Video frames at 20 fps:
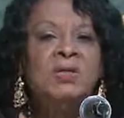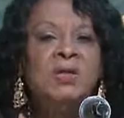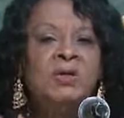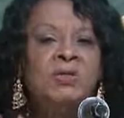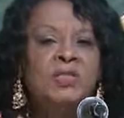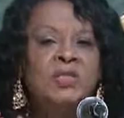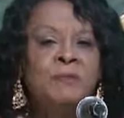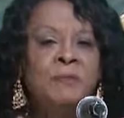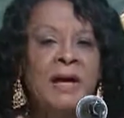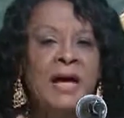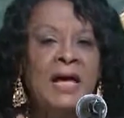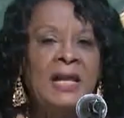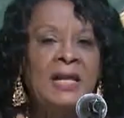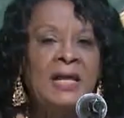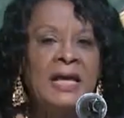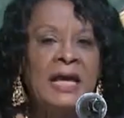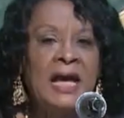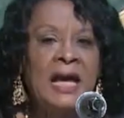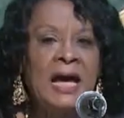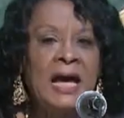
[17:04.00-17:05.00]
Your
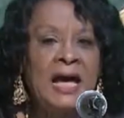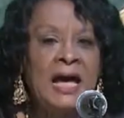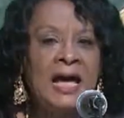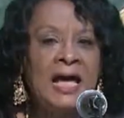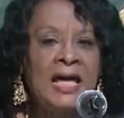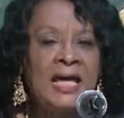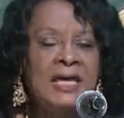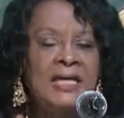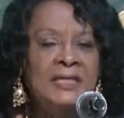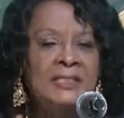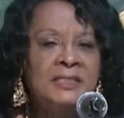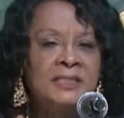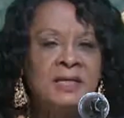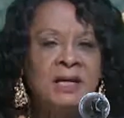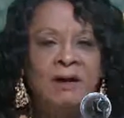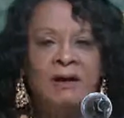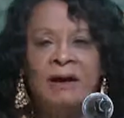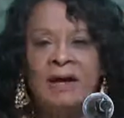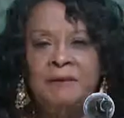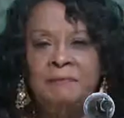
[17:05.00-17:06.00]
smiling eyes
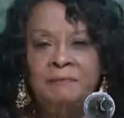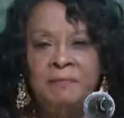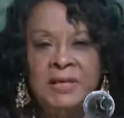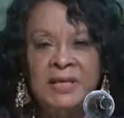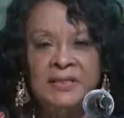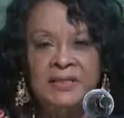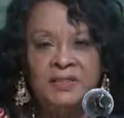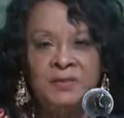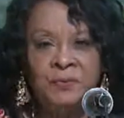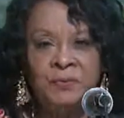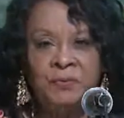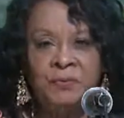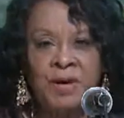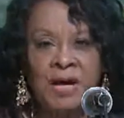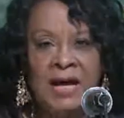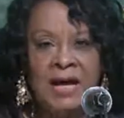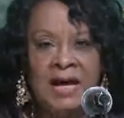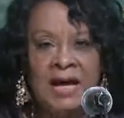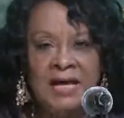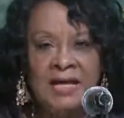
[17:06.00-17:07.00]
are a big
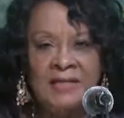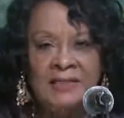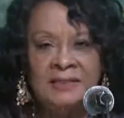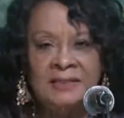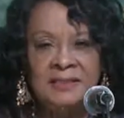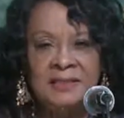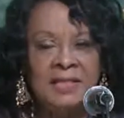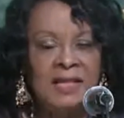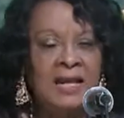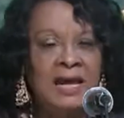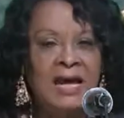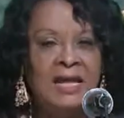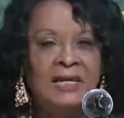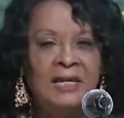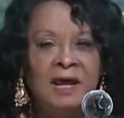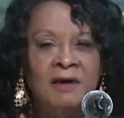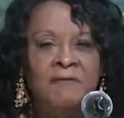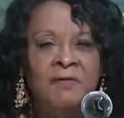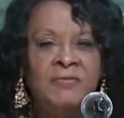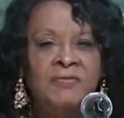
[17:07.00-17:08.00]
surprise that I
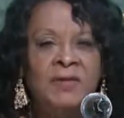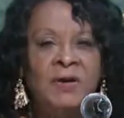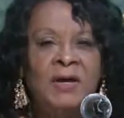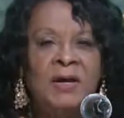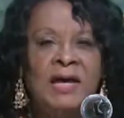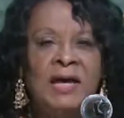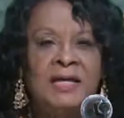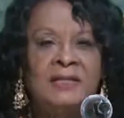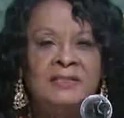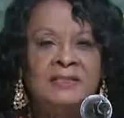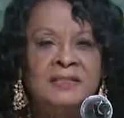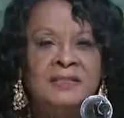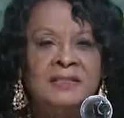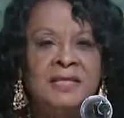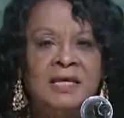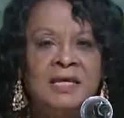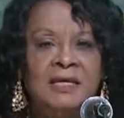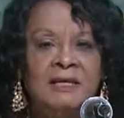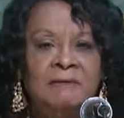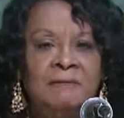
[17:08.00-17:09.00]
never thought I'd
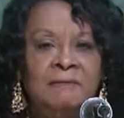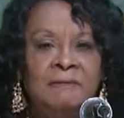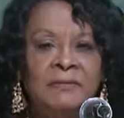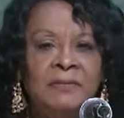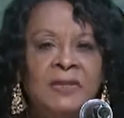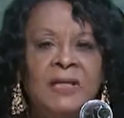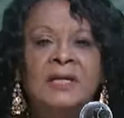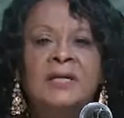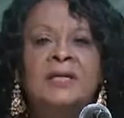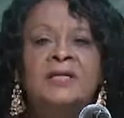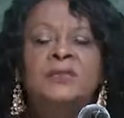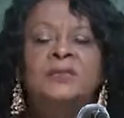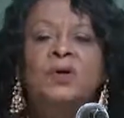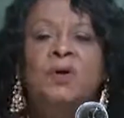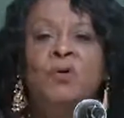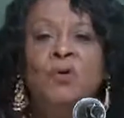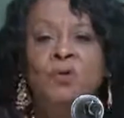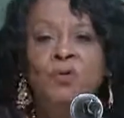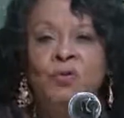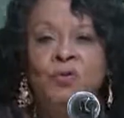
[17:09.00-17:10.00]
see.
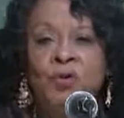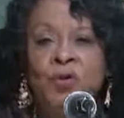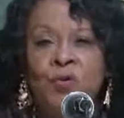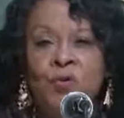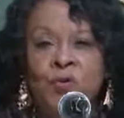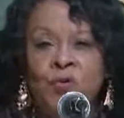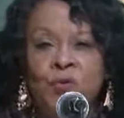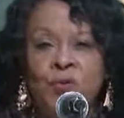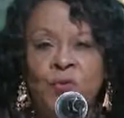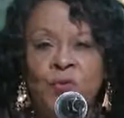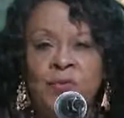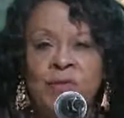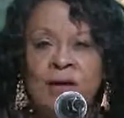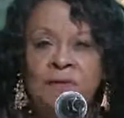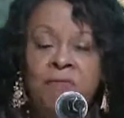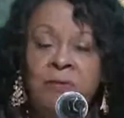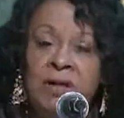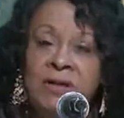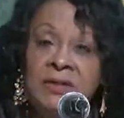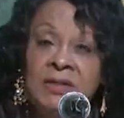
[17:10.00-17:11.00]
So who knew
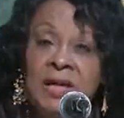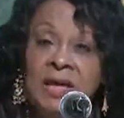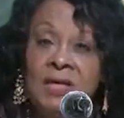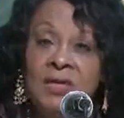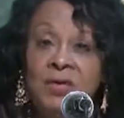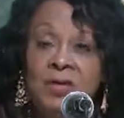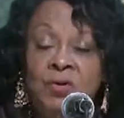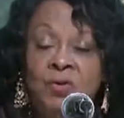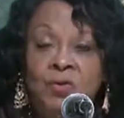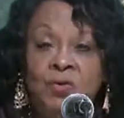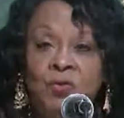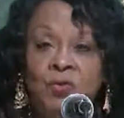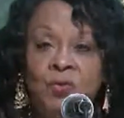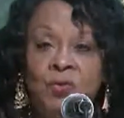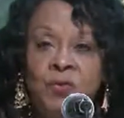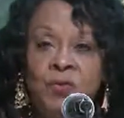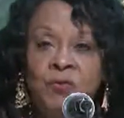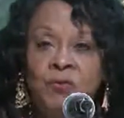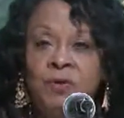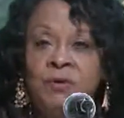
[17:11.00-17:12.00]
that one day you
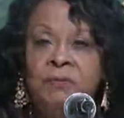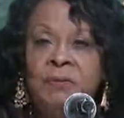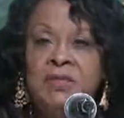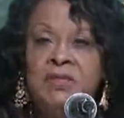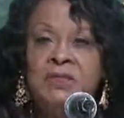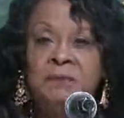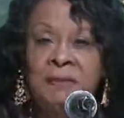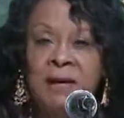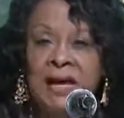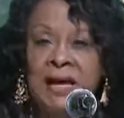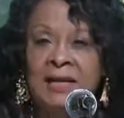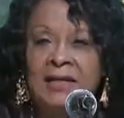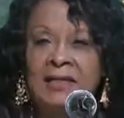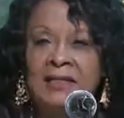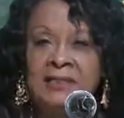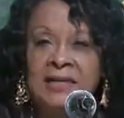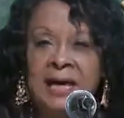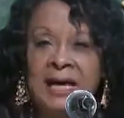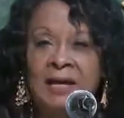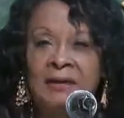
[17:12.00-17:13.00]
would be
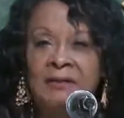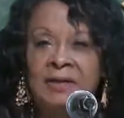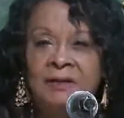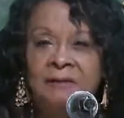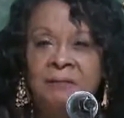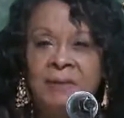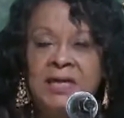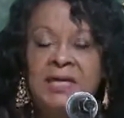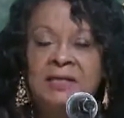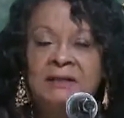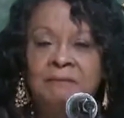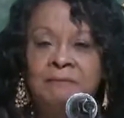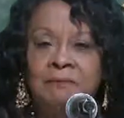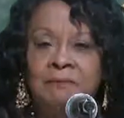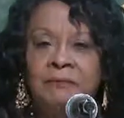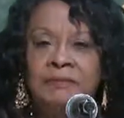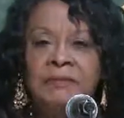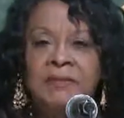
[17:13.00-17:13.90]
smiling down at me?